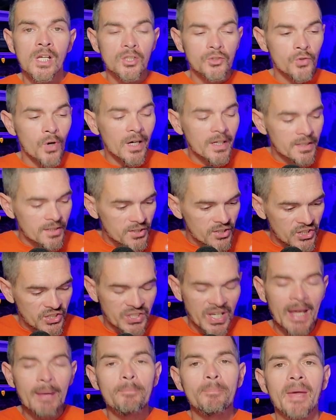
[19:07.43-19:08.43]
try to
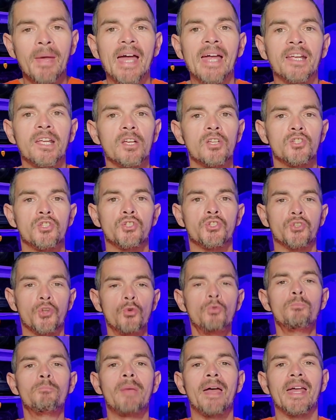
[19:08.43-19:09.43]
step back,
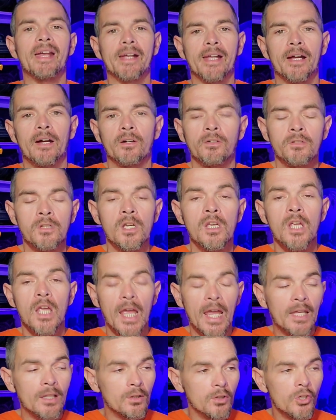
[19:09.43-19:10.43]
zoom back out,
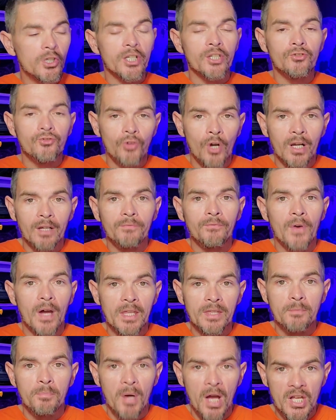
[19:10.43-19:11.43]
and look and try to
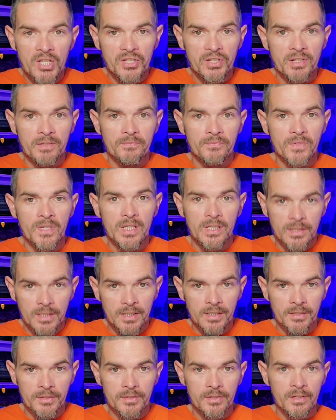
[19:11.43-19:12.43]
find the positive in
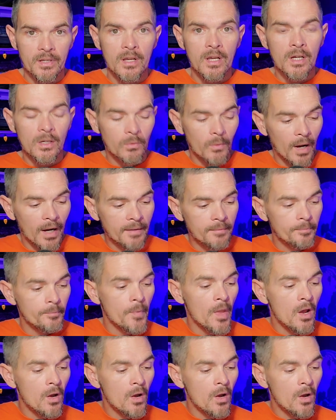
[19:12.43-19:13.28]
this, right?